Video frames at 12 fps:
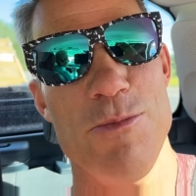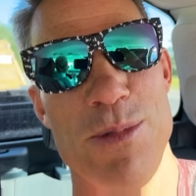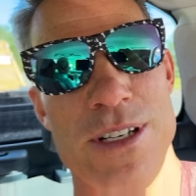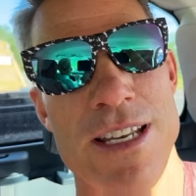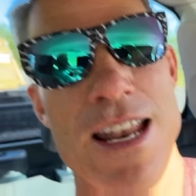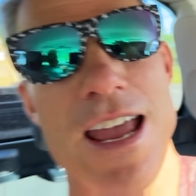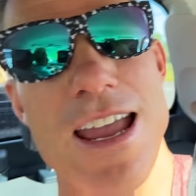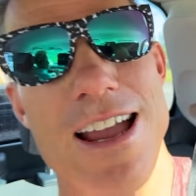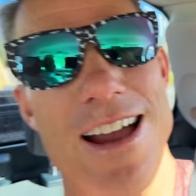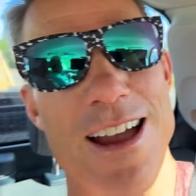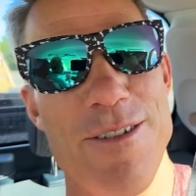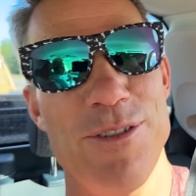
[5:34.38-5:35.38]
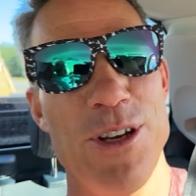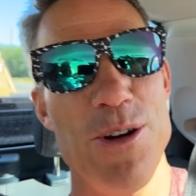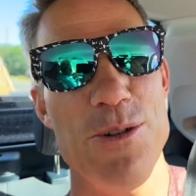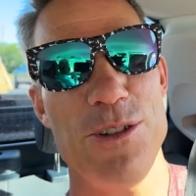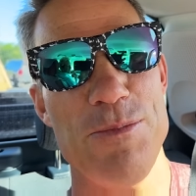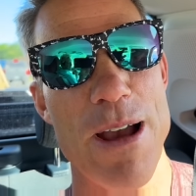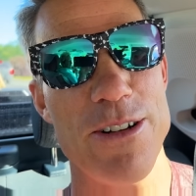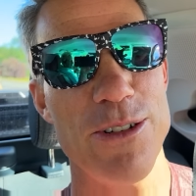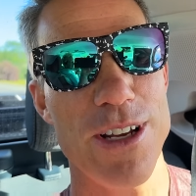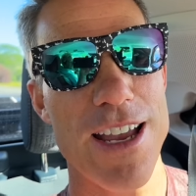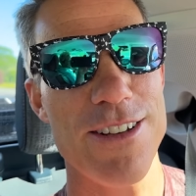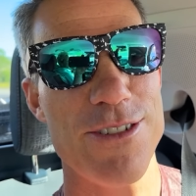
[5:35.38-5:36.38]
but today I have two special
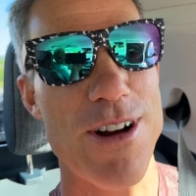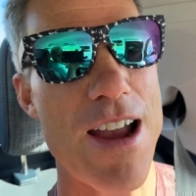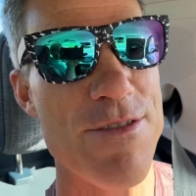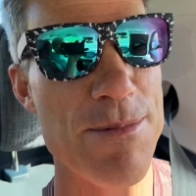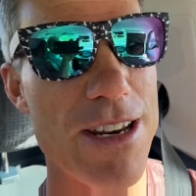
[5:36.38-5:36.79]
guests driving me to